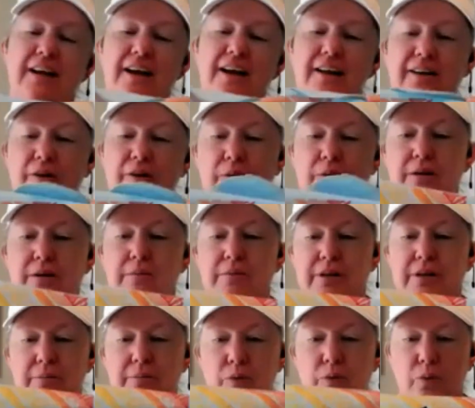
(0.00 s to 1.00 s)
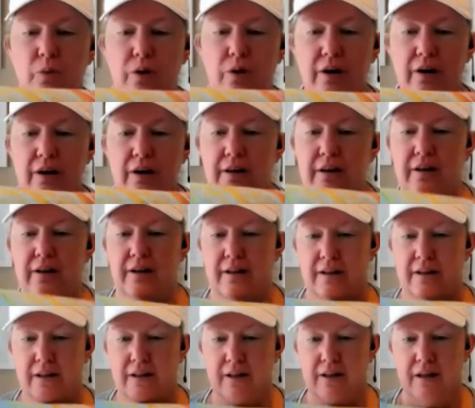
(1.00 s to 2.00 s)
got quite a bit more
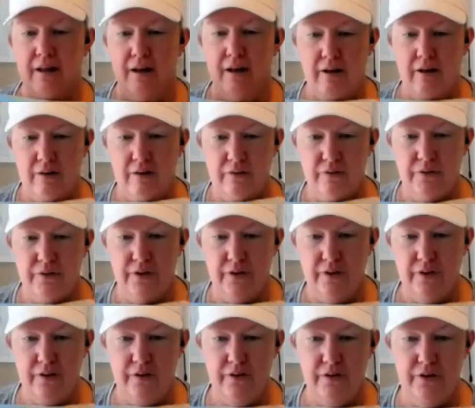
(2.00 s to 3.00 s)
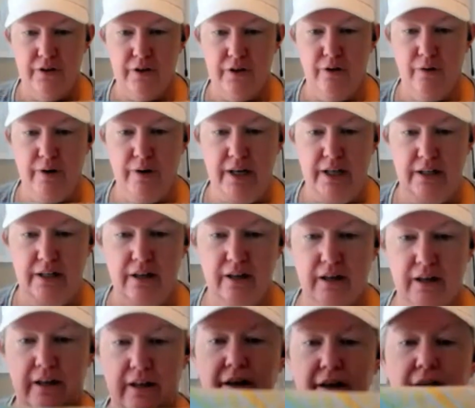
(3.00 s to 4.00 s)
of the green
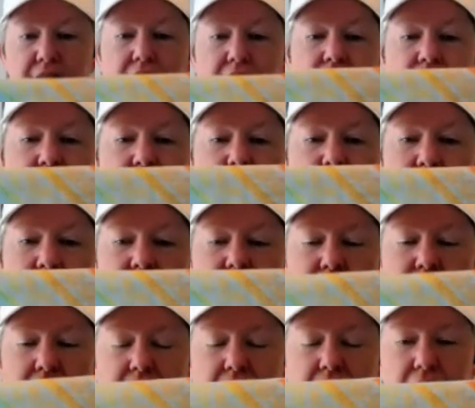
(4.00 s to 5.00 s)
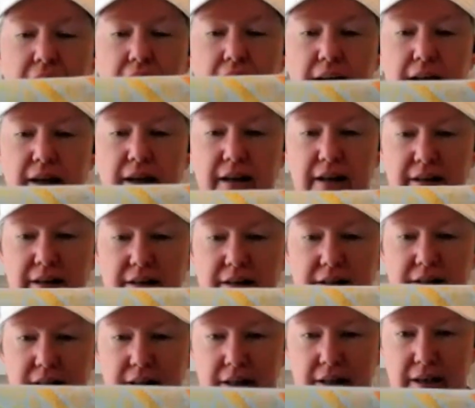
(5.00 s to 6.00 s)
done. And
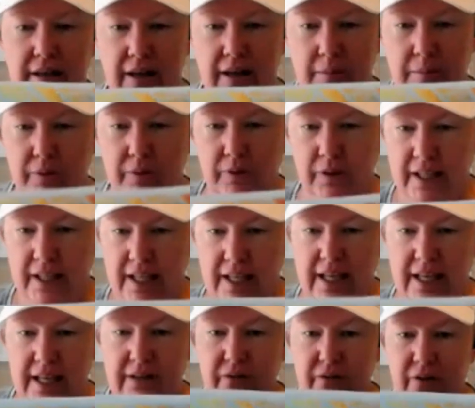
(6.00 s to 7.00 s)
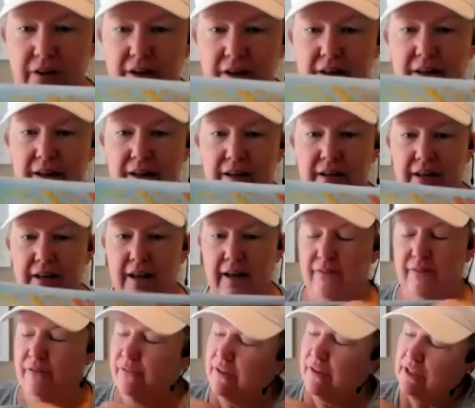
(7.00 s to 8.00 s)
I believe I
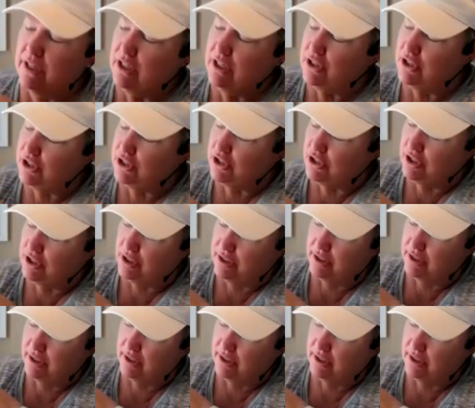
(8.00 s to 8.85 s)
finished.